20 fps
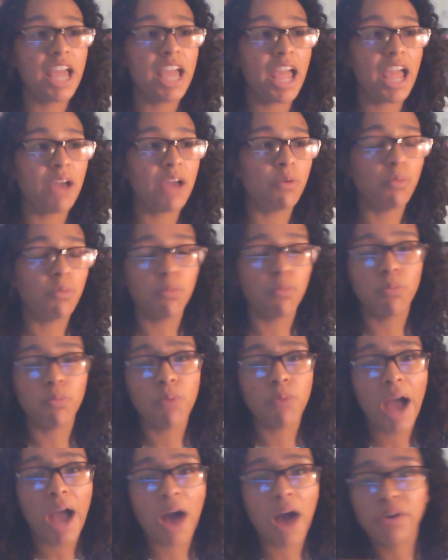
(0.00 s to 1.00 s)
and
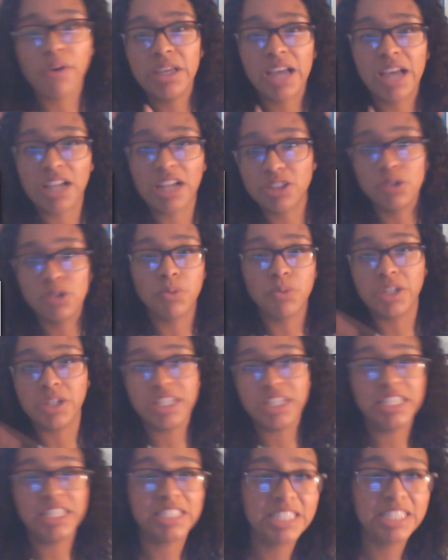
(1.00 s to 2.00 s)
how he got to where
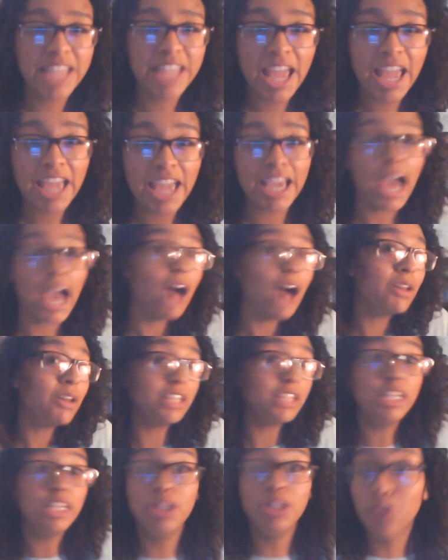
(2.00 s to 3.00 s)
he is today, how
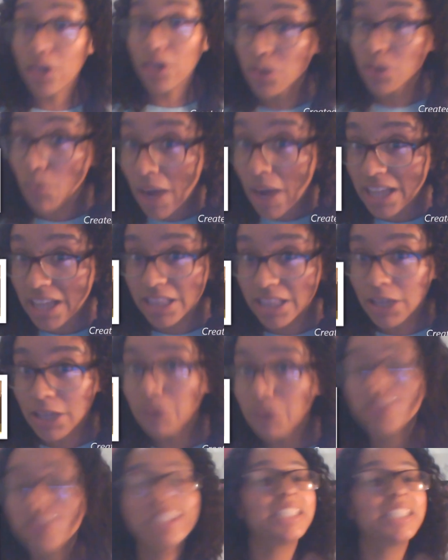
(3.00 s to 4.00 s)
did he join the White
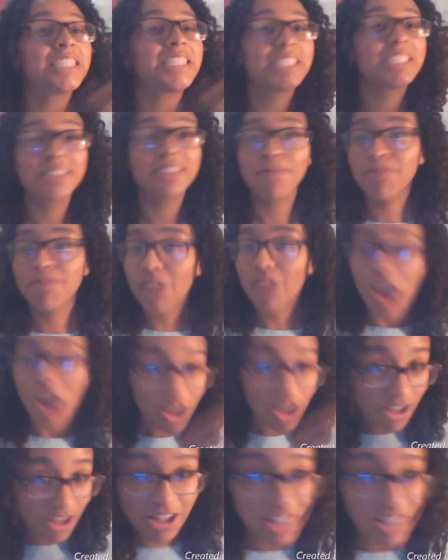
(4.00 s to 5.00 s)
Lotus,
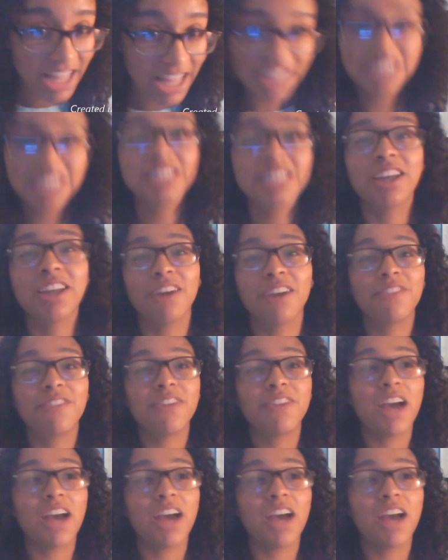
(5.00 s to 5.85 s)
all that stuff.